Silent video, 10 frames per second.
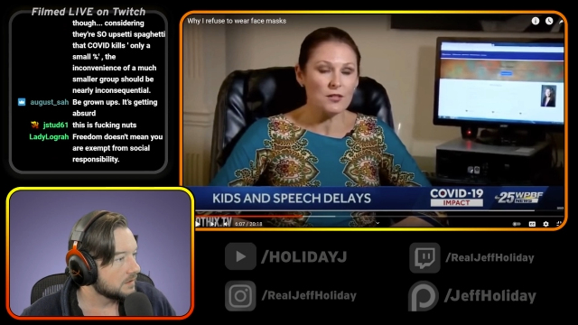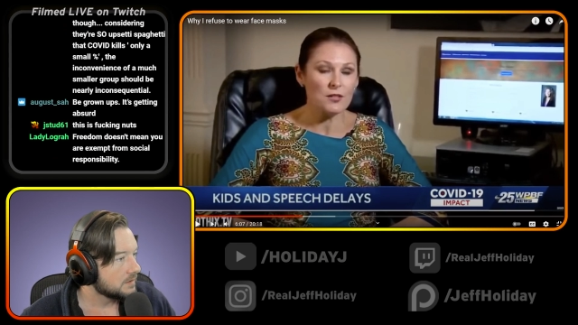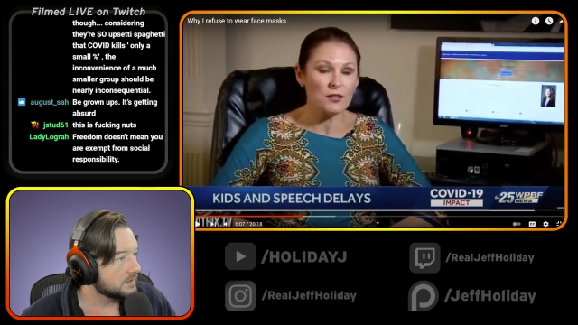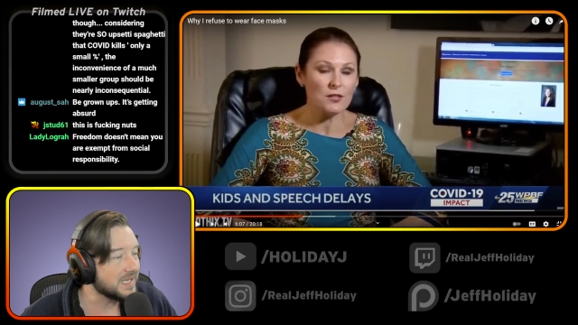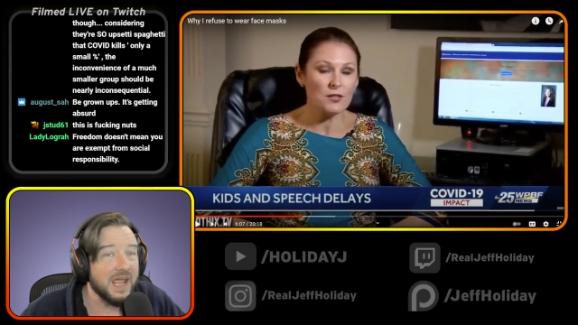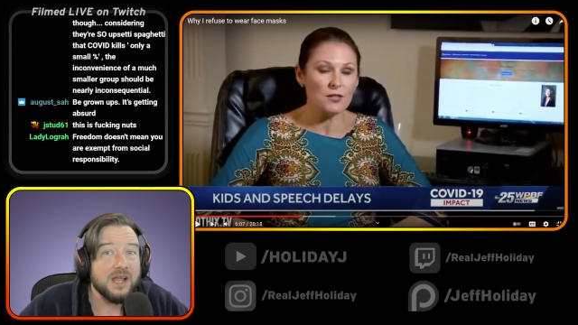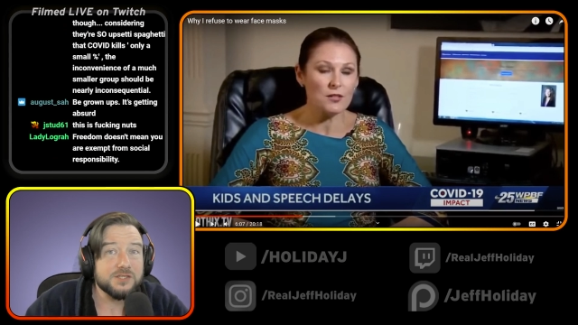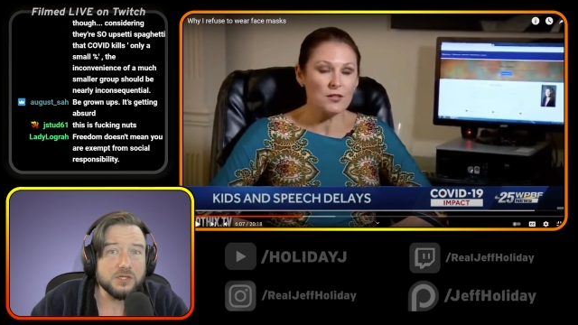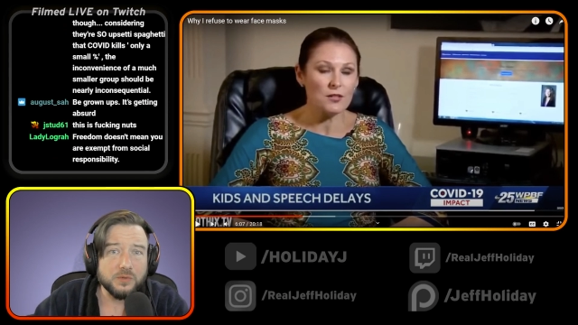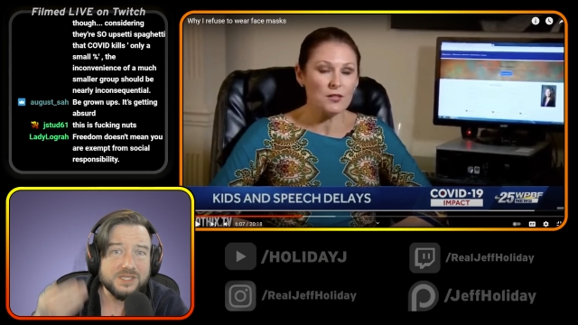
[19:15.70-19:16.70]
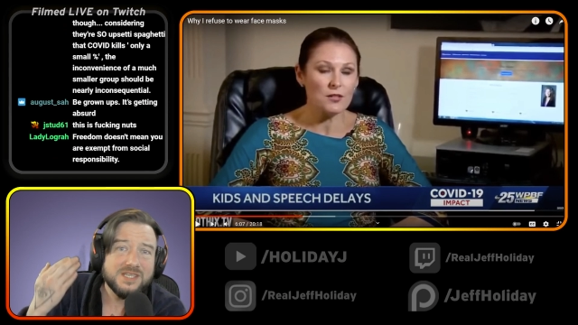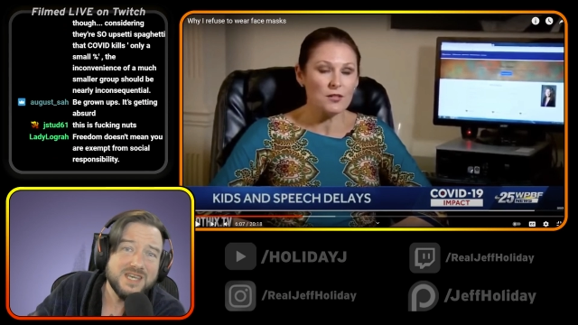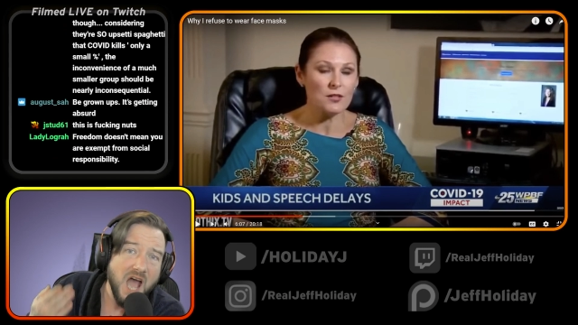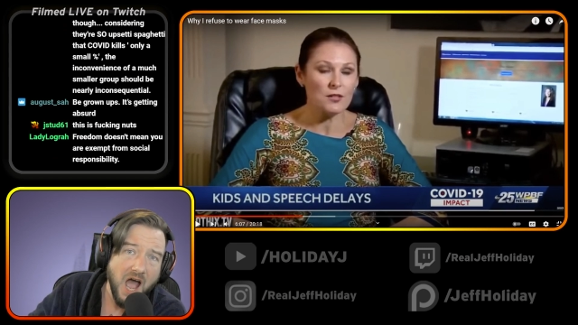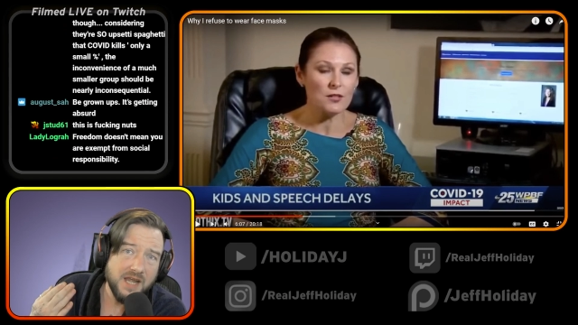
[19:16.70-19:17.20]
Speaker 1: The answer is
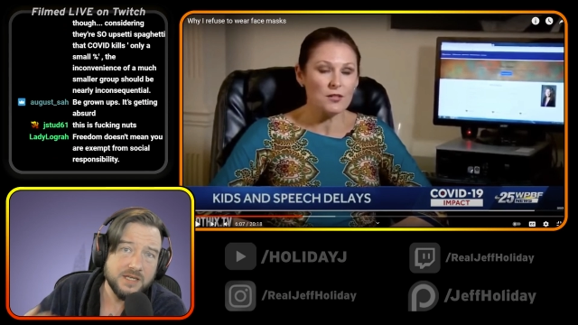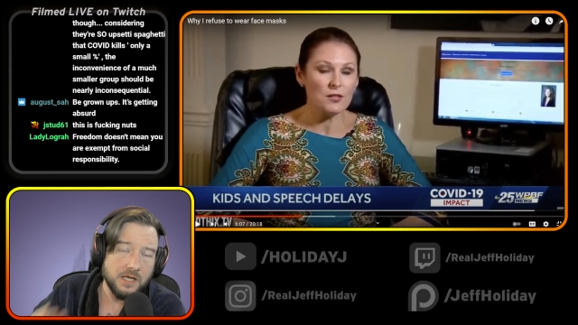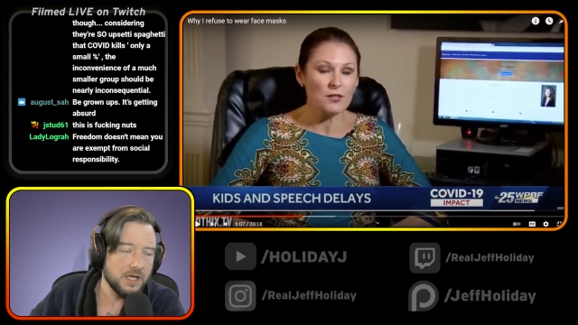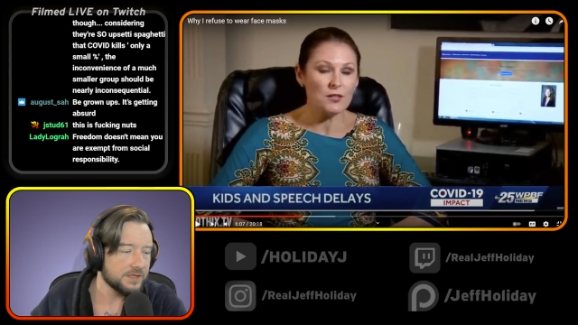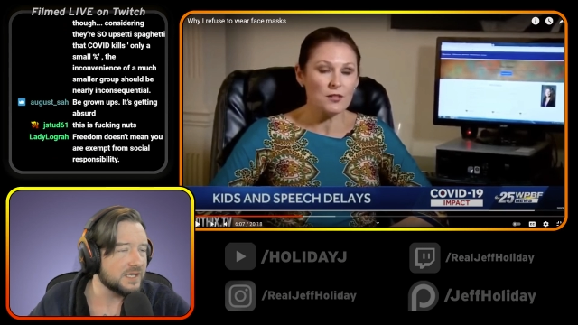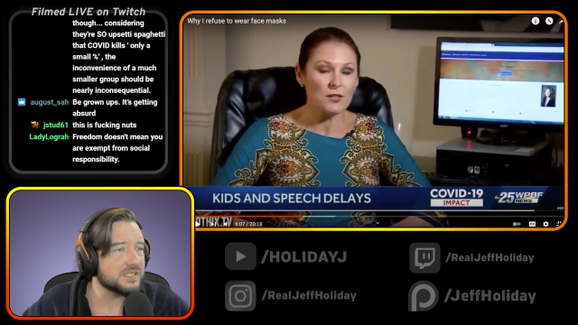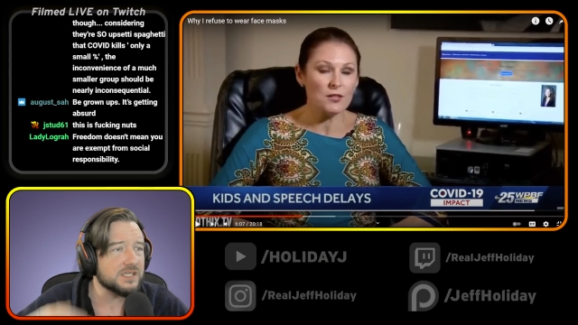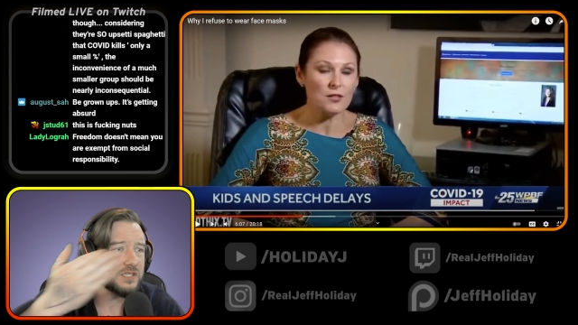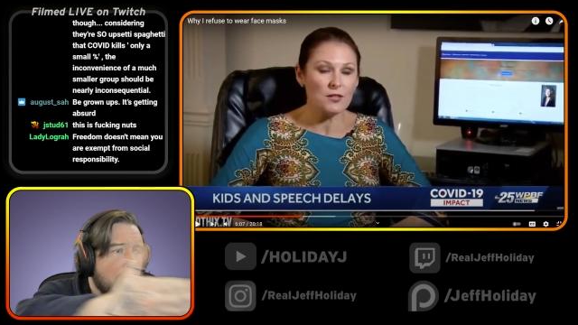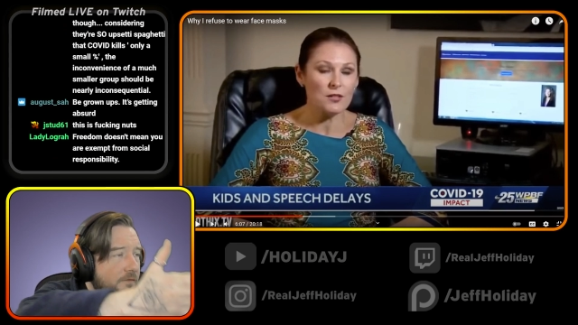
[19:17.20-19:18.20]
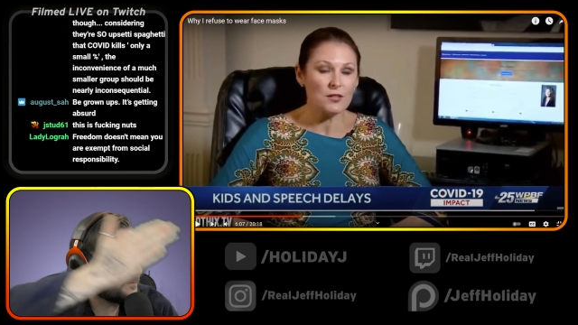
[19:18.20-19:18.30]
none. This is not